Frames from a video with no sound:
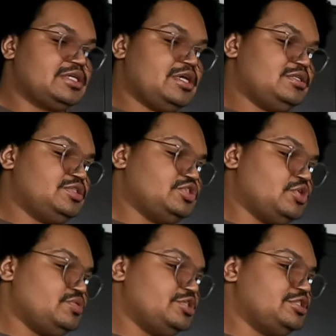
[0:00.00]
Like,
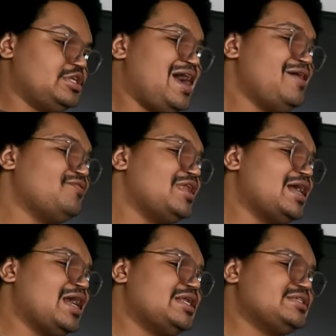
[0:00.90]
so good. I feel
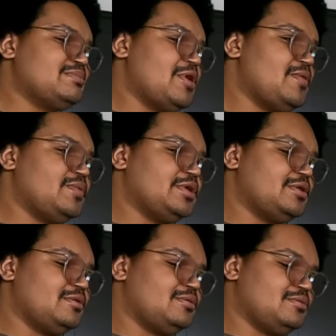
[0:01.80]
like I got a small
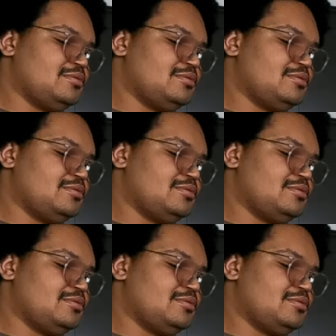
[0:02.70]
one.